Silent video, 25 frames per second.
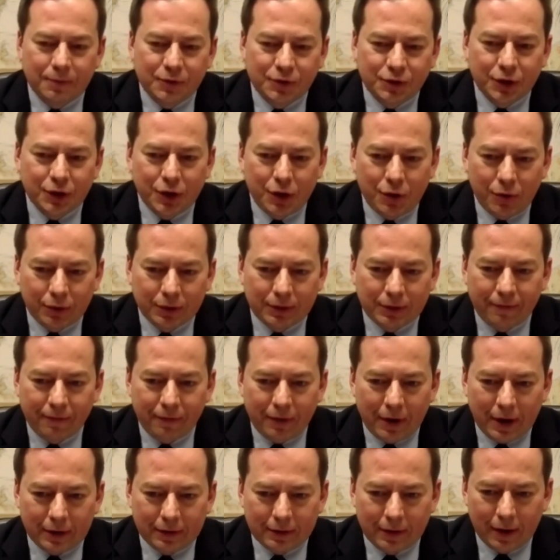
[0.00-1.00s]
security
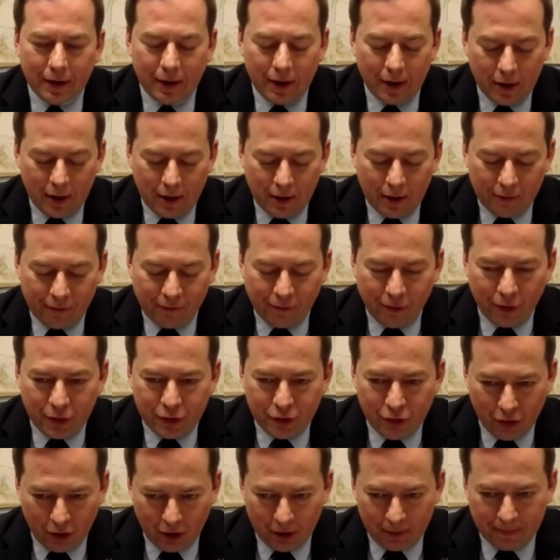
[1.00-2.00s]
threat for
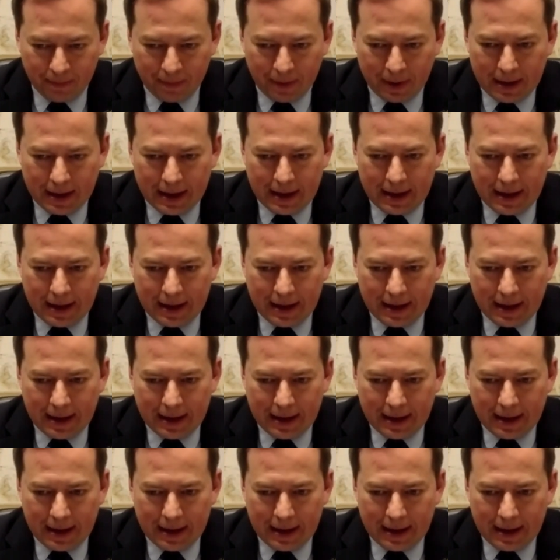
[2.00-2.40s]
Europe.